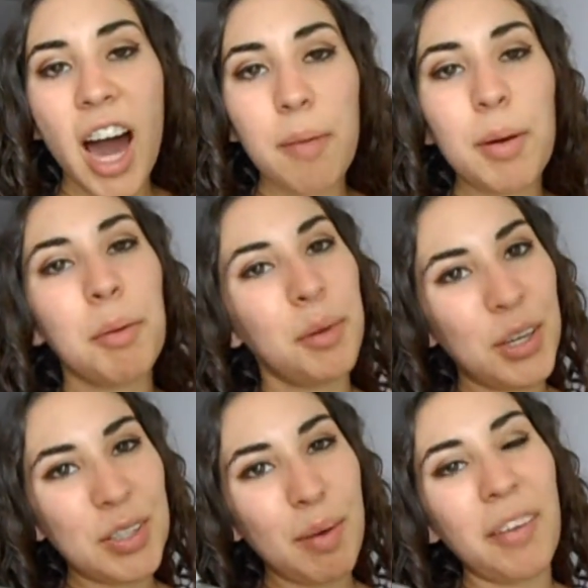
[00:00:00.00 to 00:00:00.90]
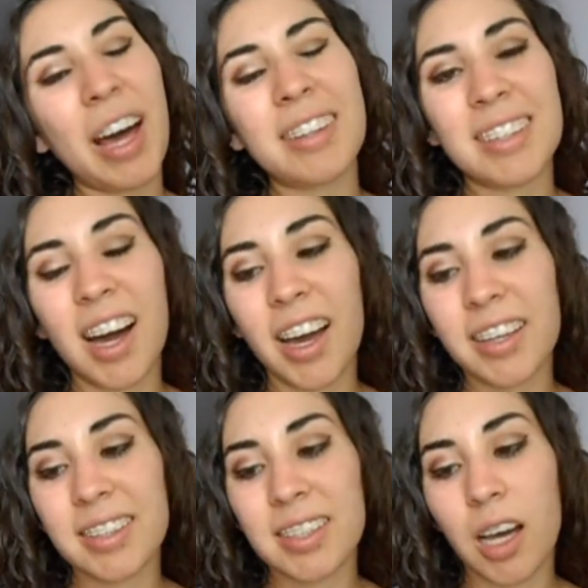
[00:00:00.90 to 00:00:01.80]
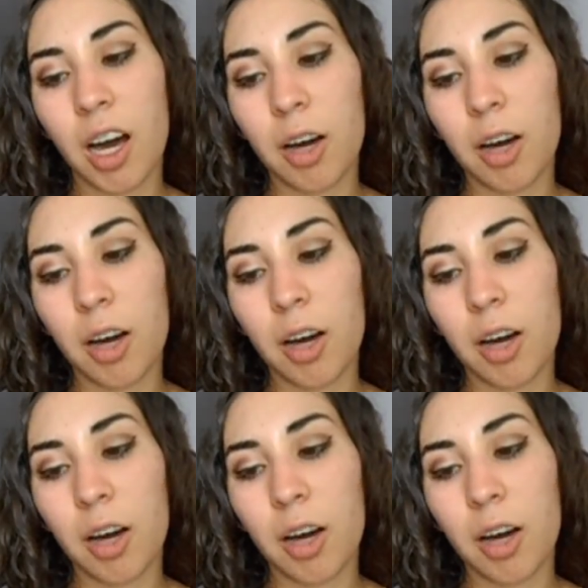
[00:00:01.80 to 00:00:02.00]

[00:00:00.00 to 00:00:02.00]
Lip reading: I probably use about that size